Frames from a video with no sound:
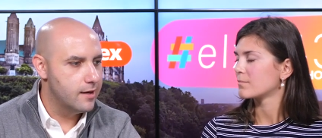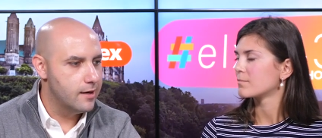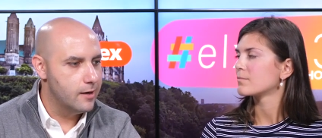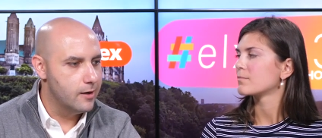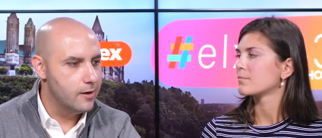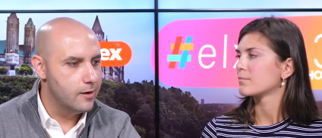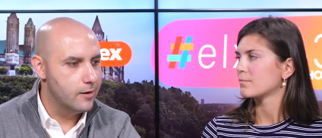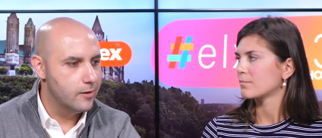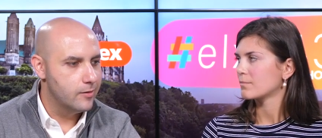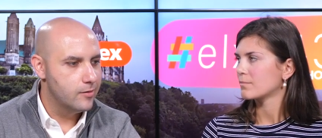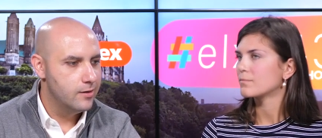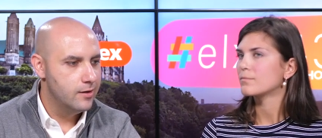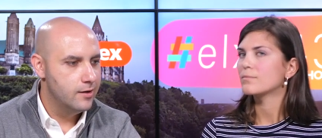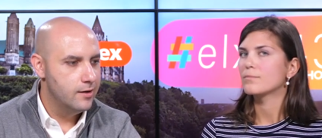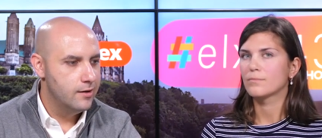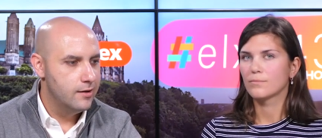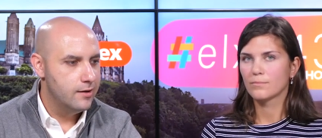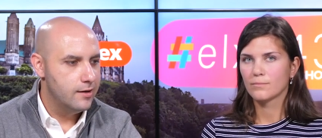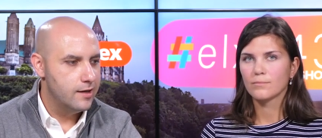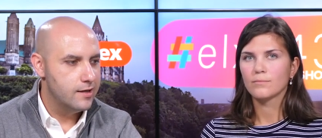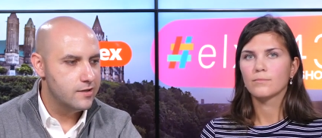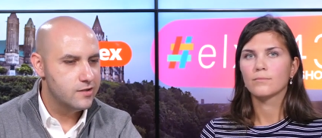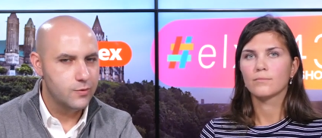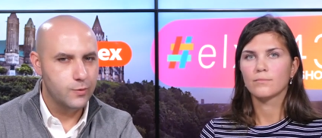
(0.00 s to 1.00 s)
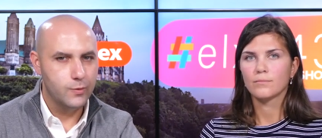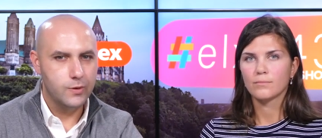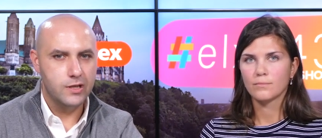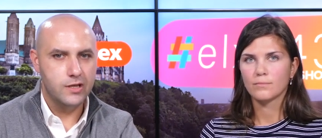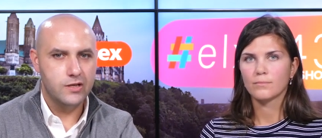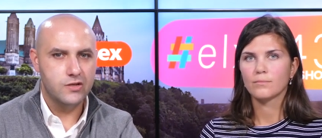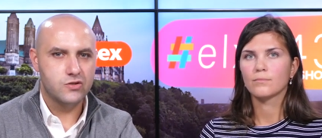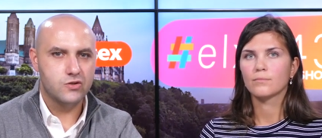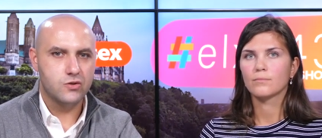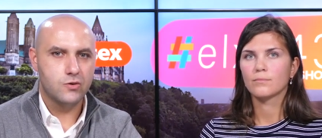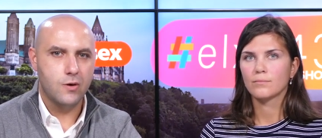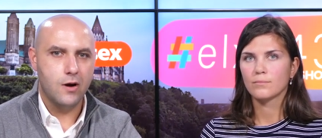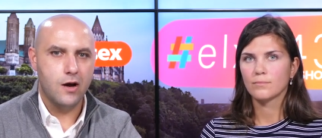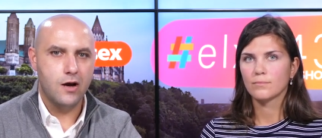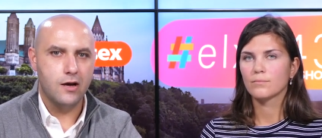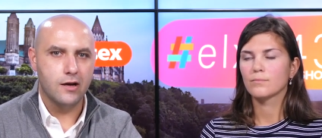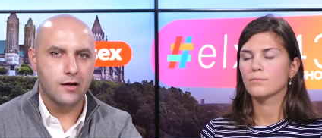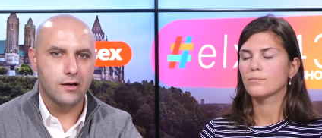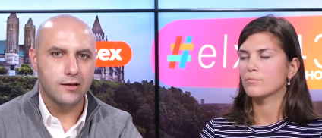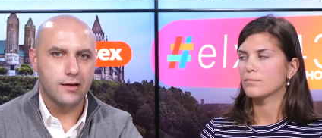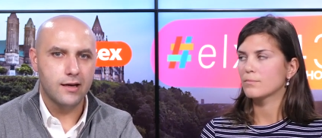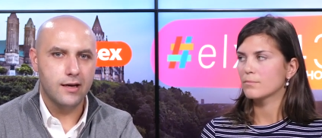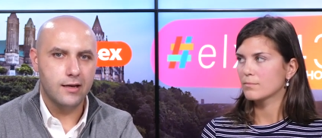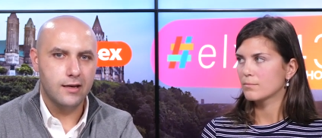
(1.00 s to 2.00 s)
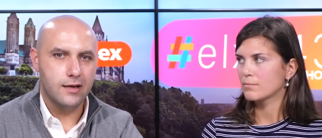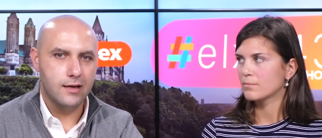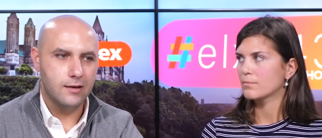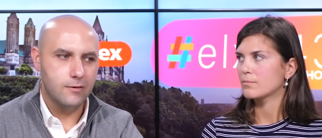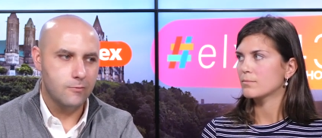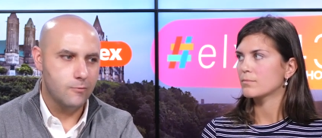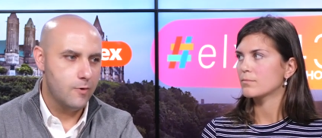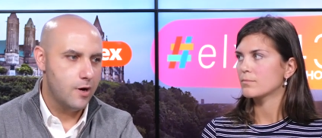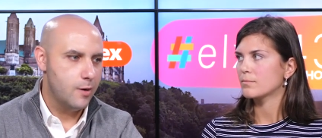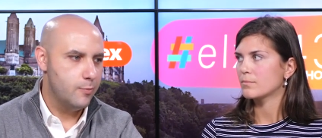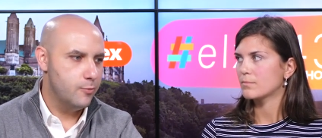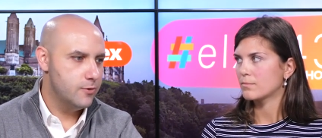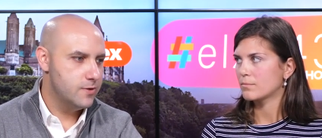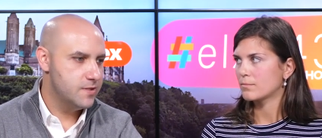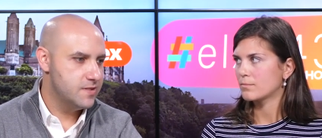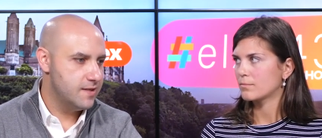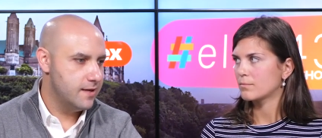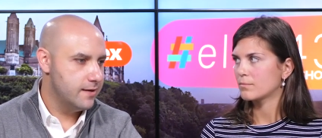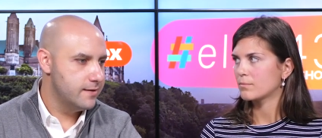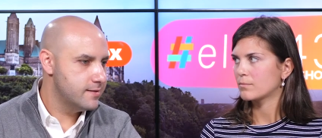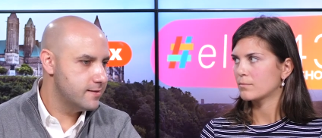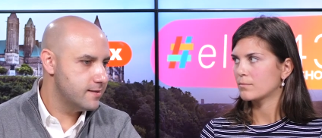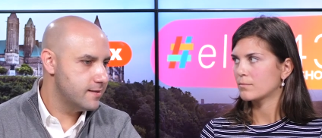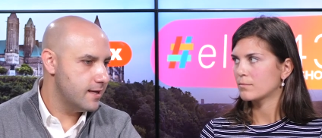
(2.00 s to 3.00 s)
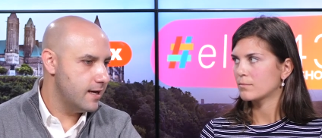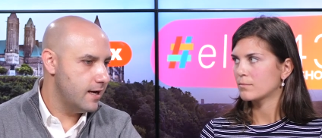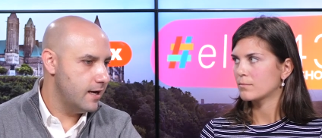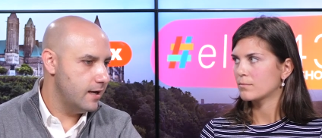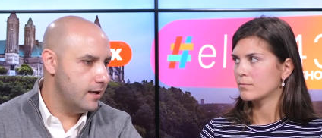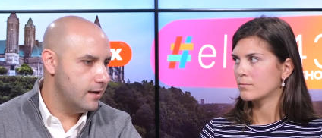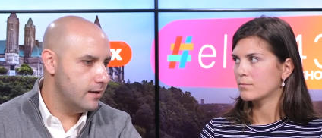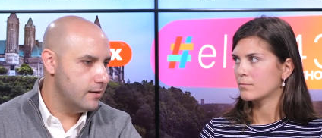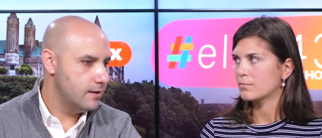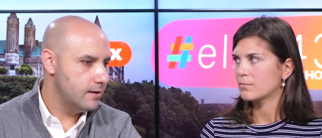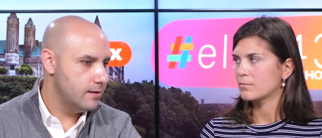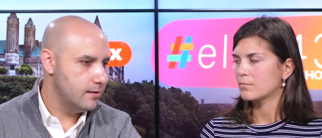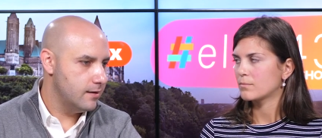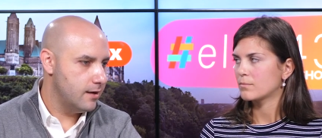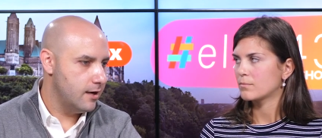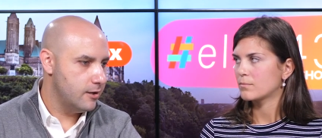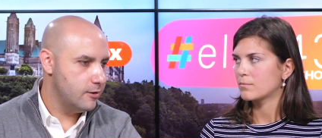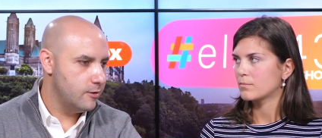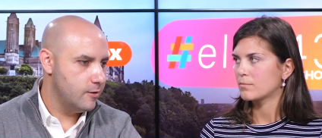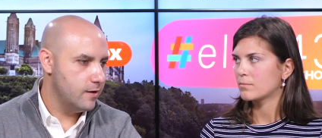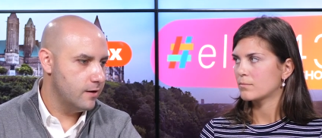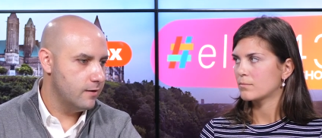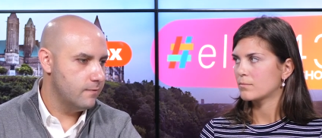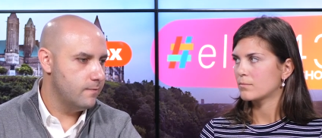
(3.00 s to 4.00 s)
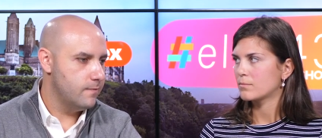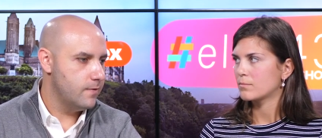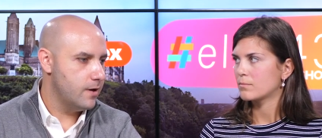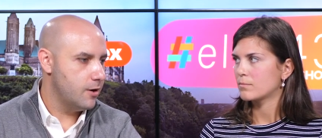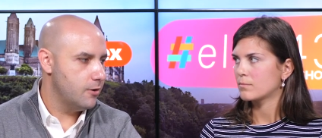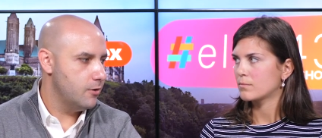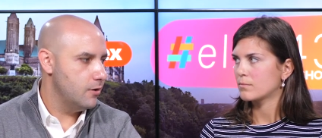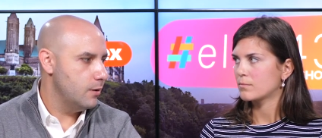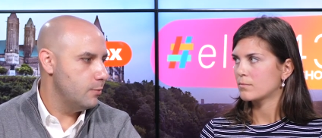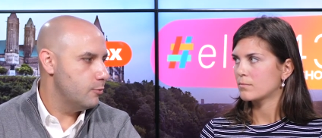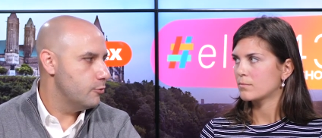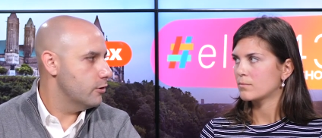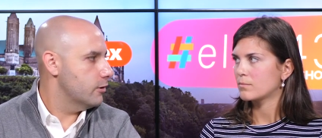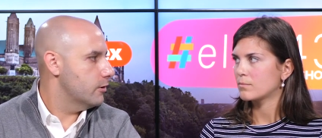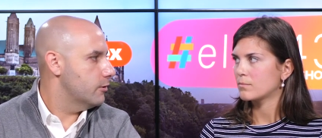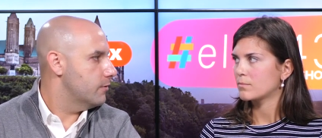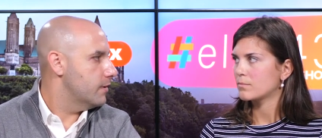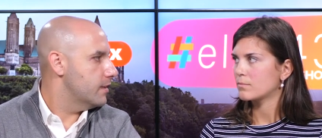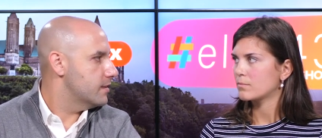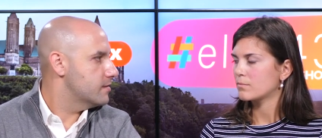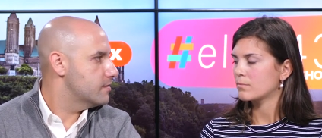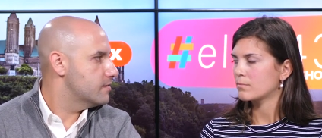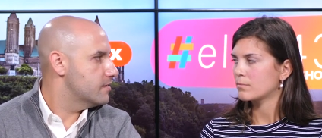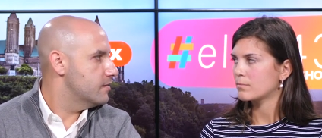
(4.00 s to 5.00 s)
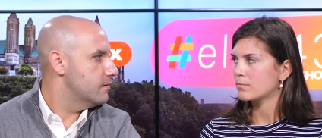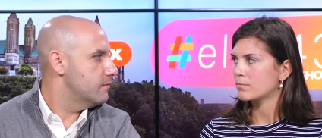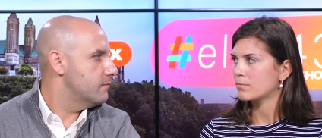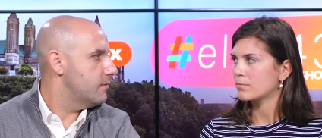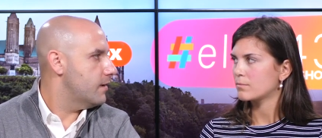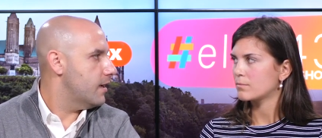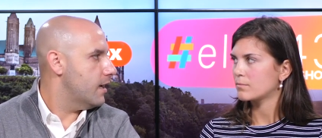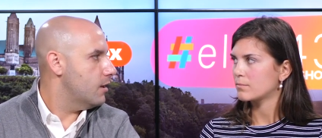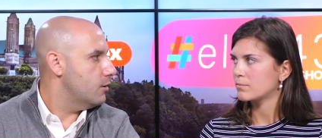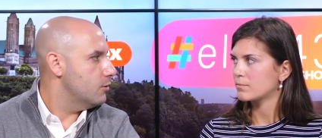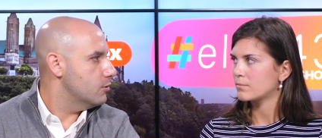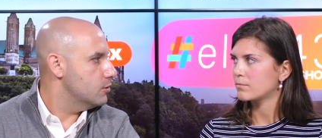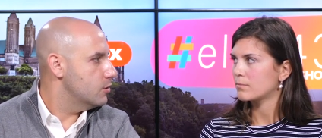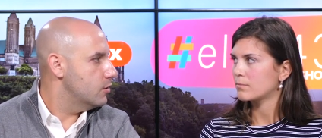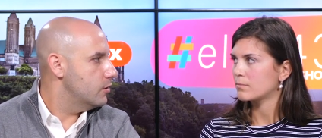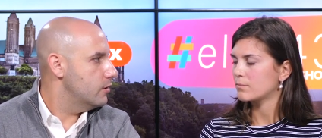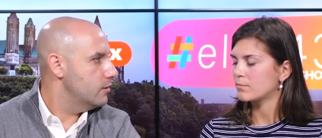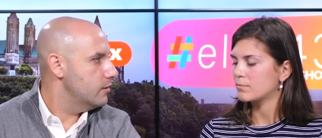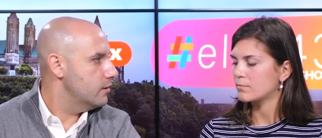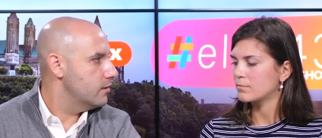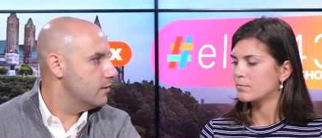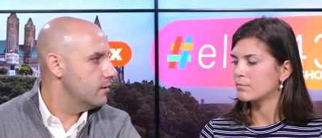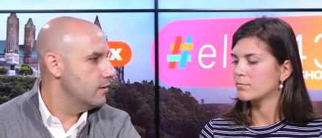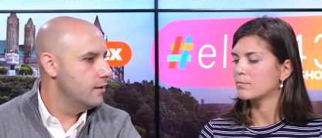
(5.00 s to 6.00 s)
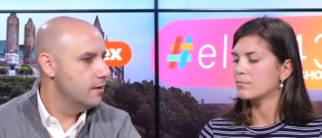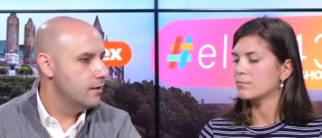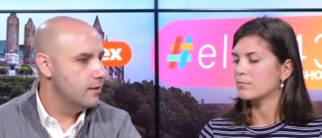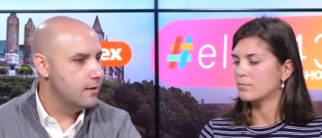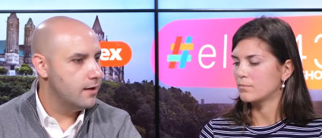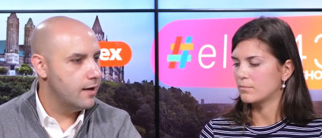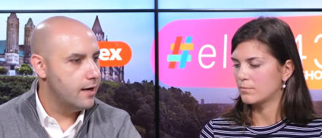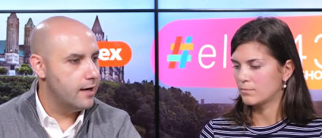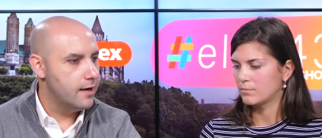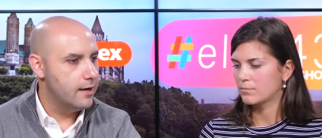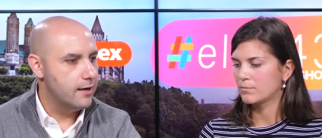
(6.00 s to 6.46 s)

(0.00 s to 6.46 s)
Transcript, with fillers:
Speaker 1: there, it's really strong and it represents that, I think, very progressive outlook mm -hmm.